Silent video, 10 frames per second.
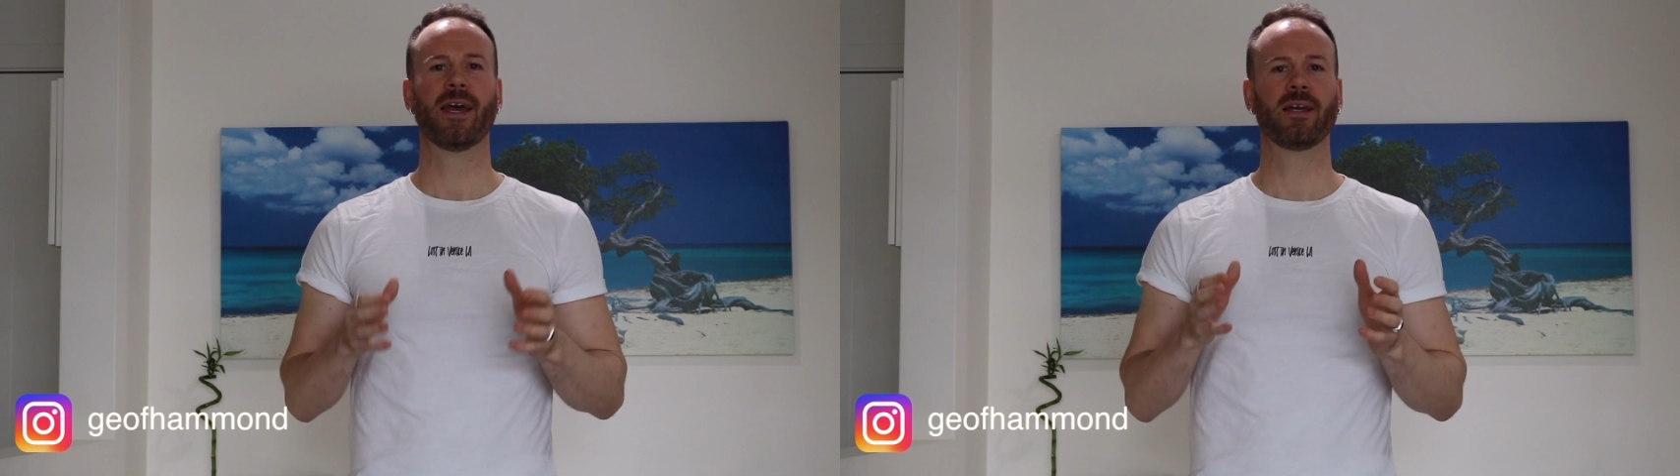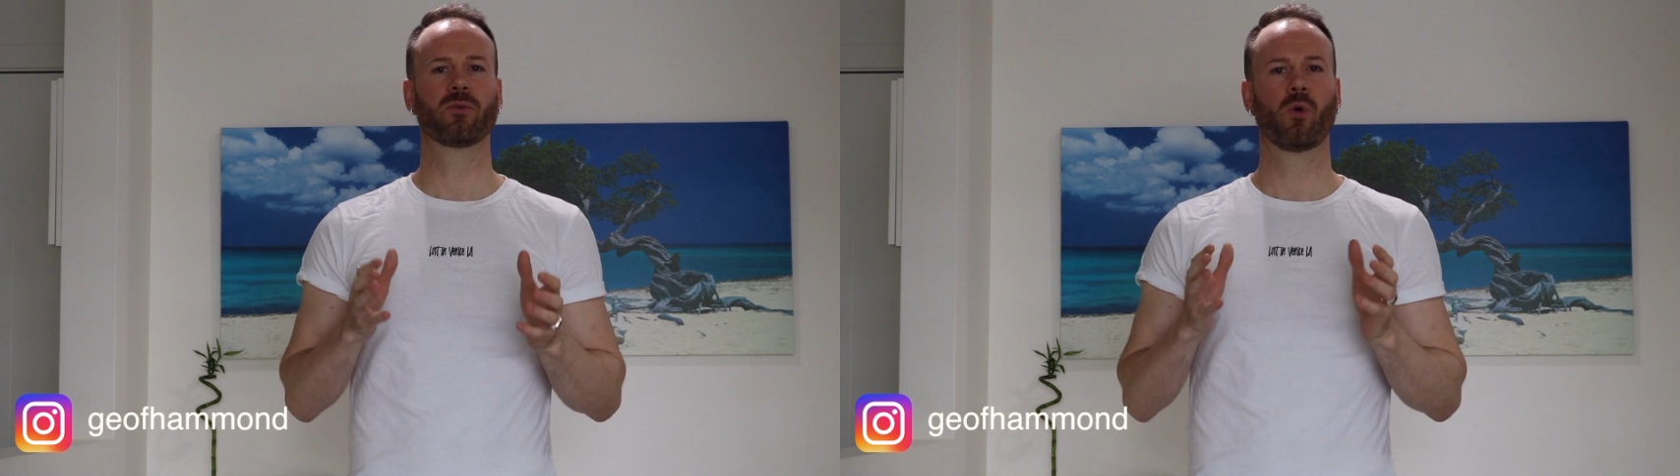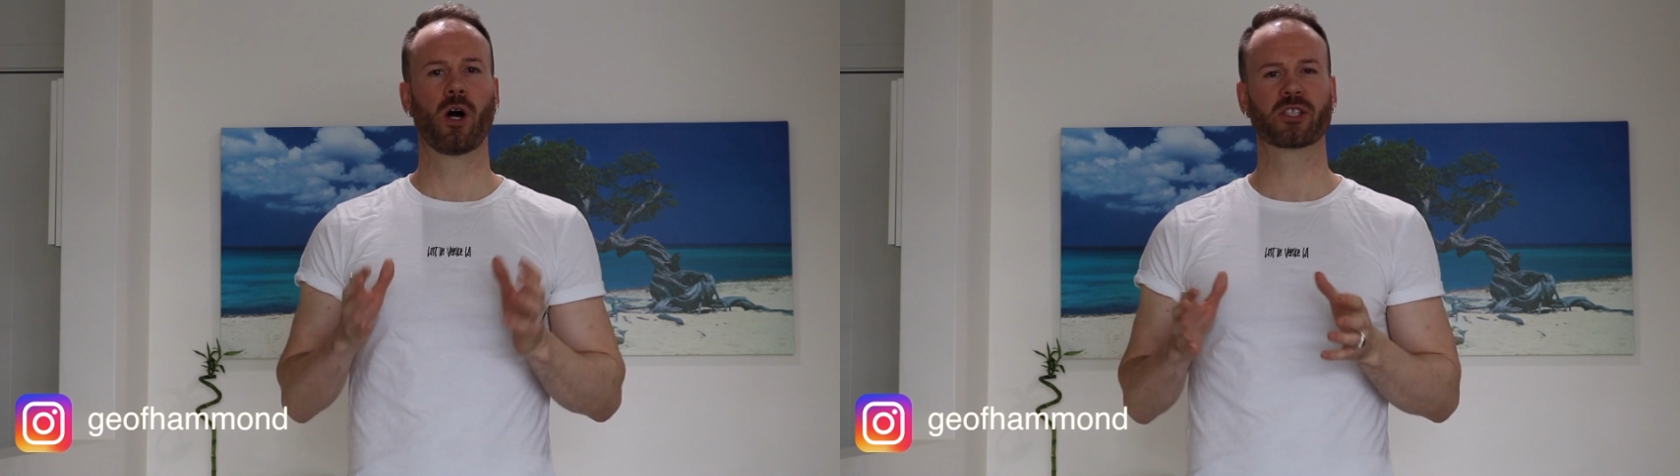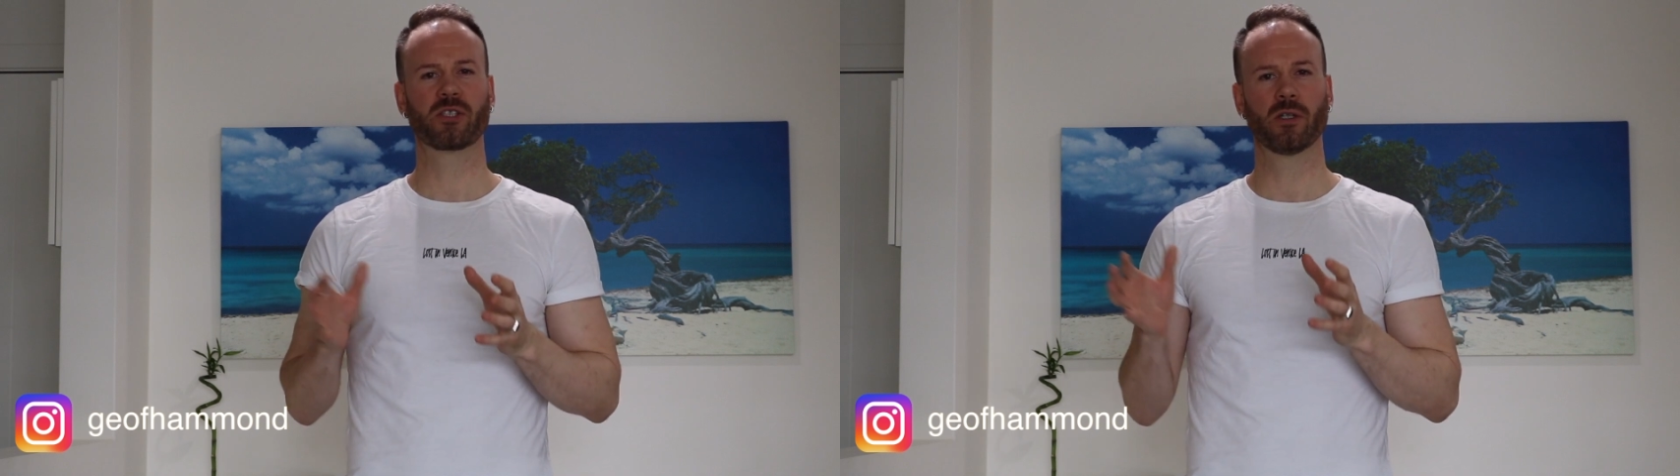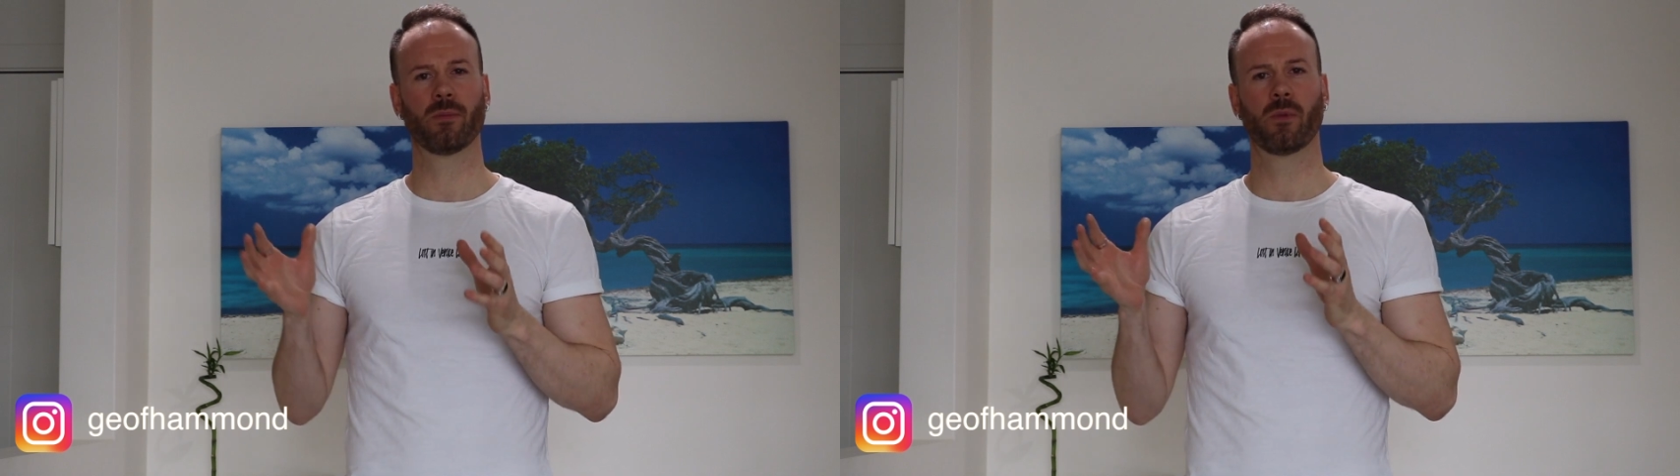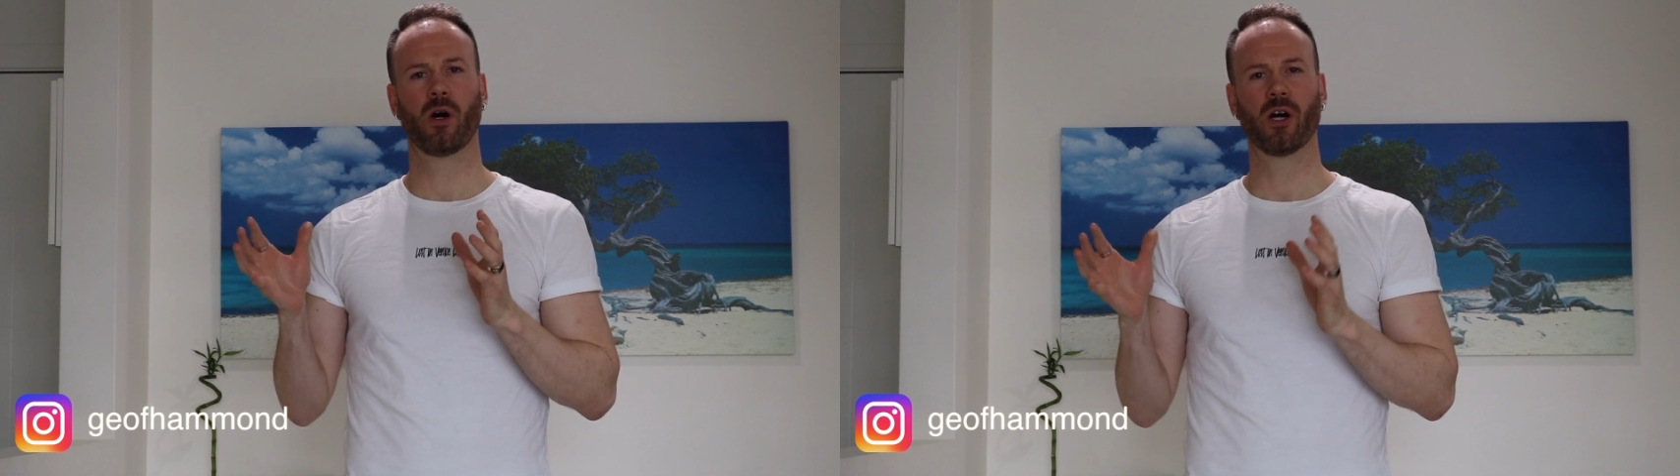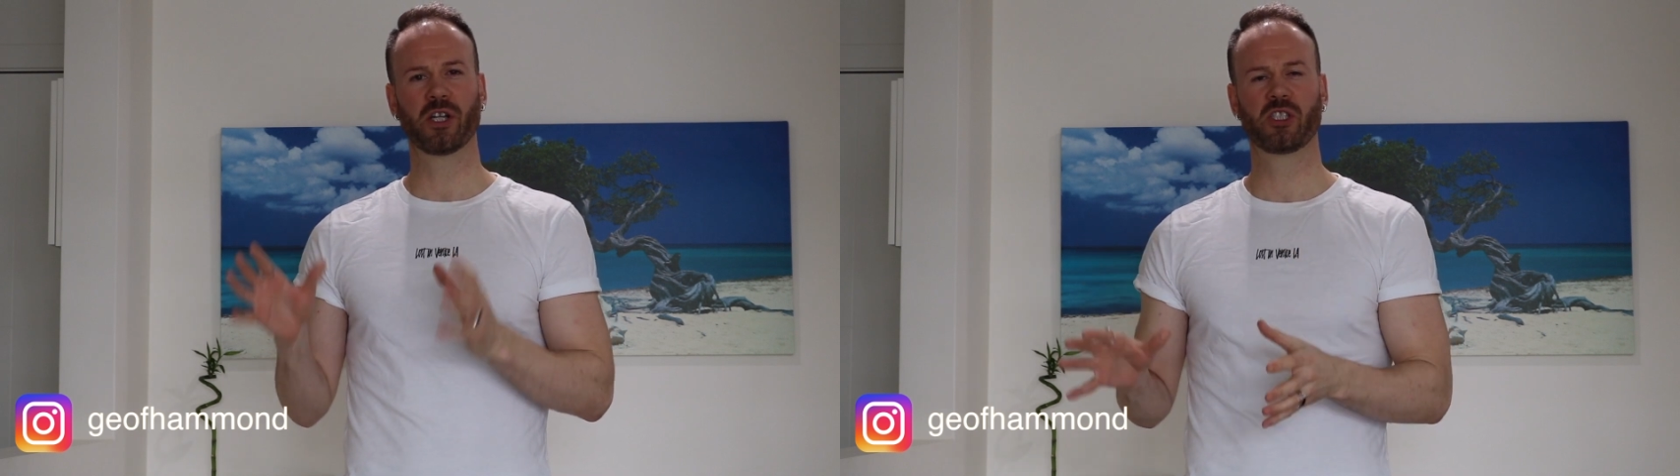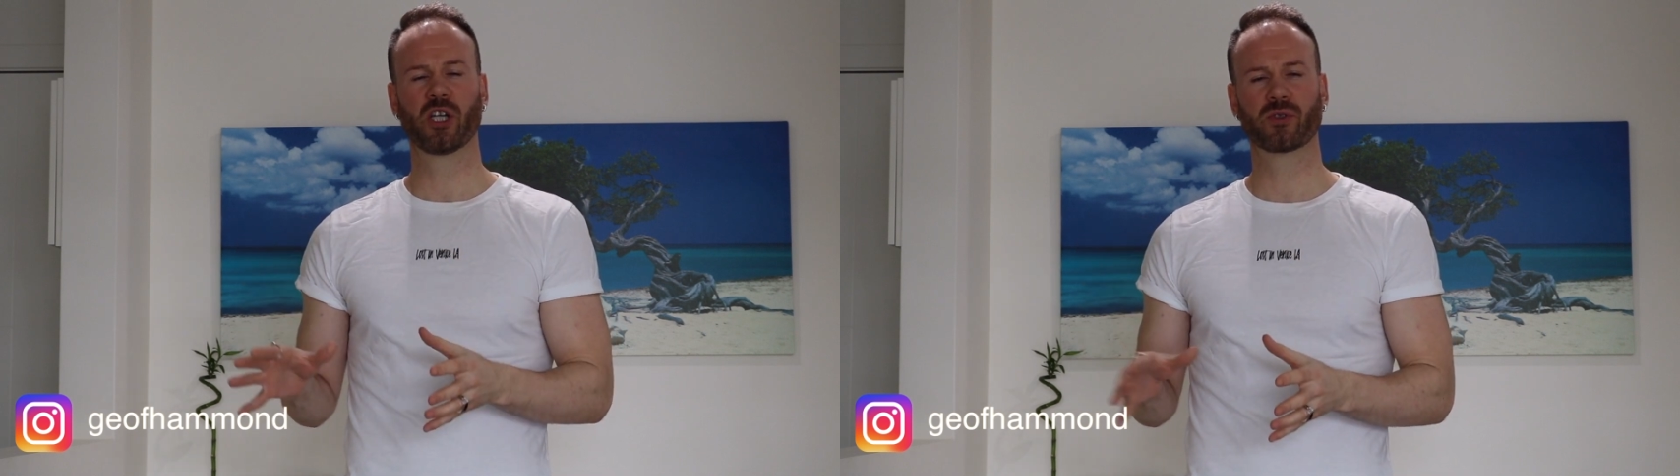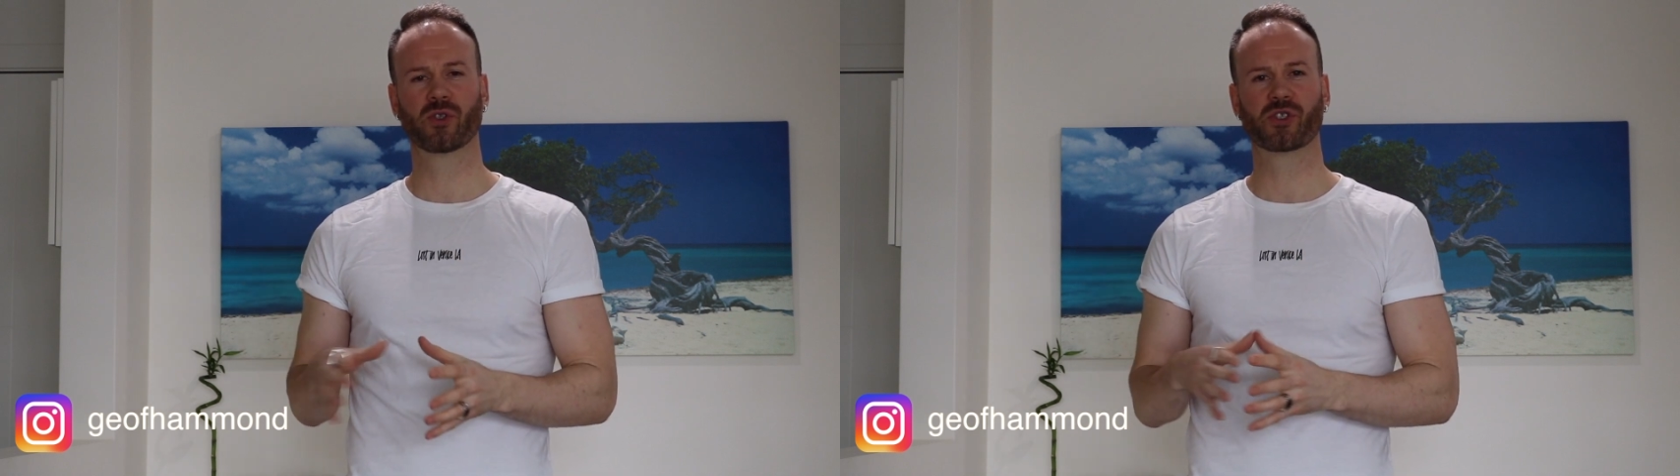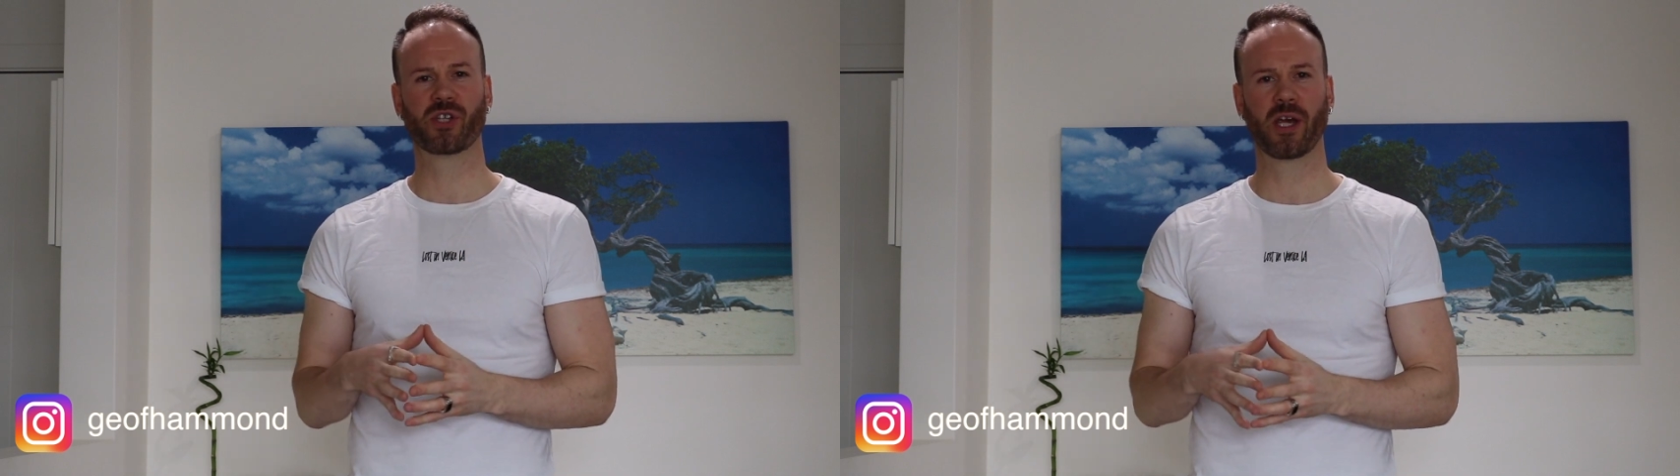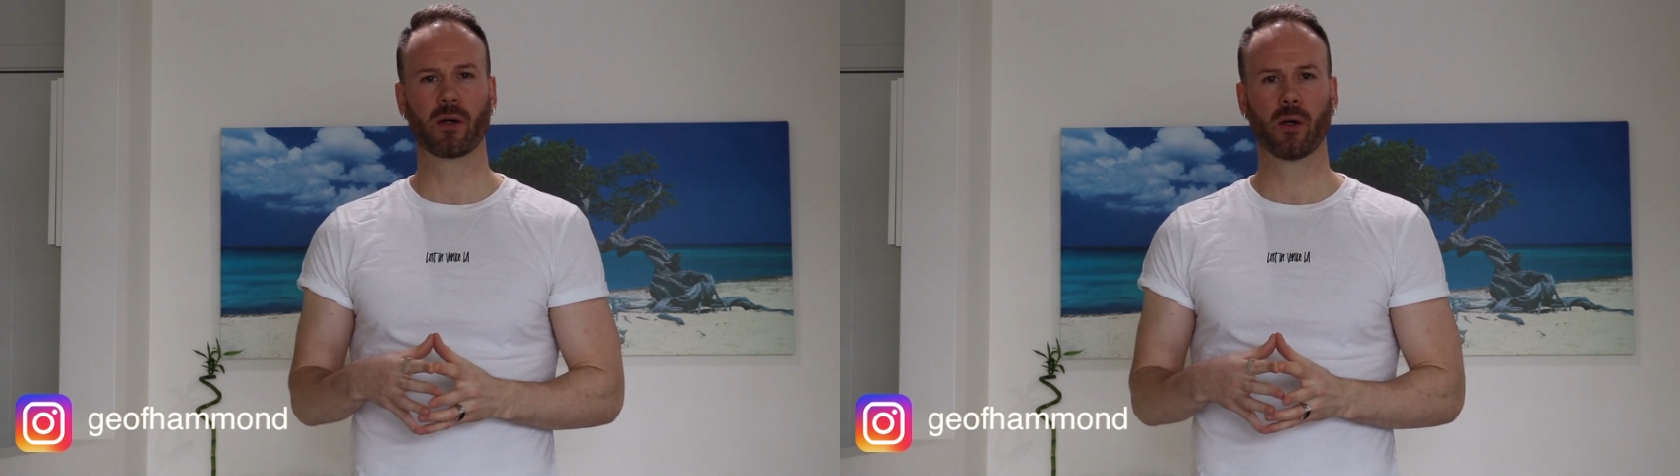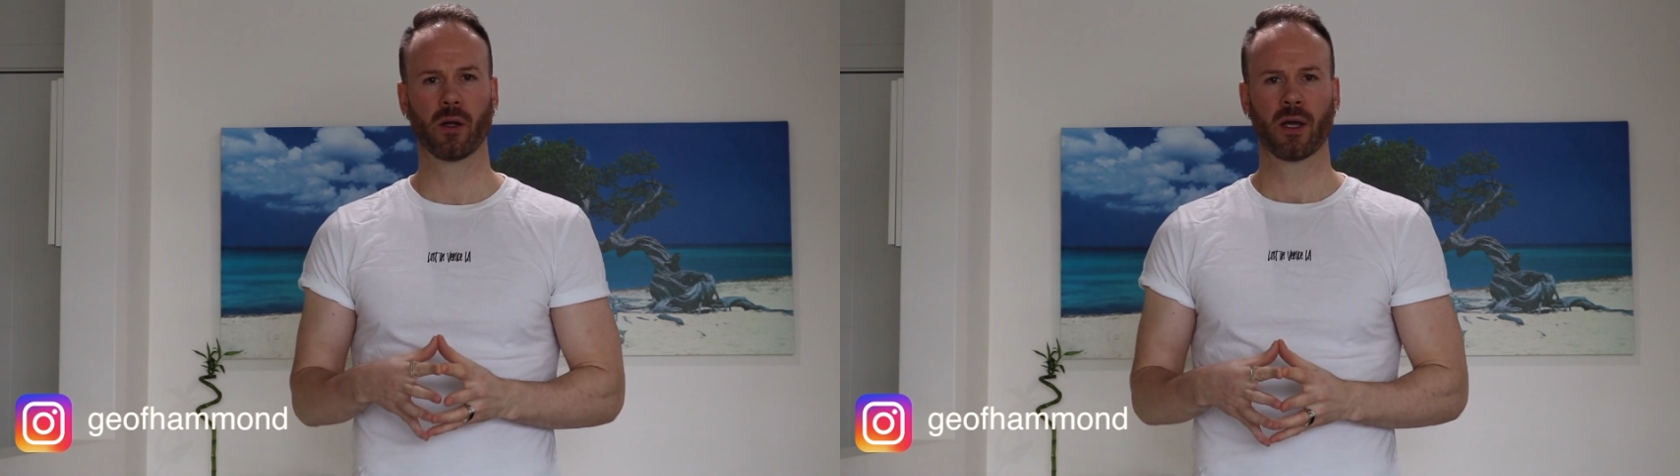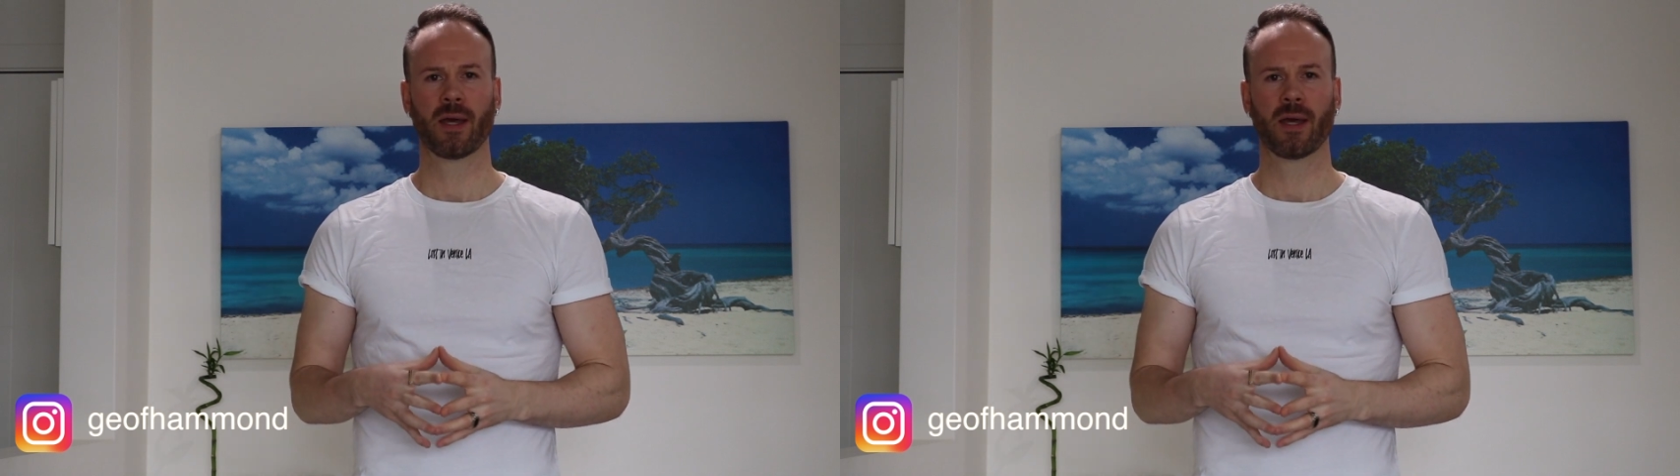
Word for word: and wash them on a gentle cycle.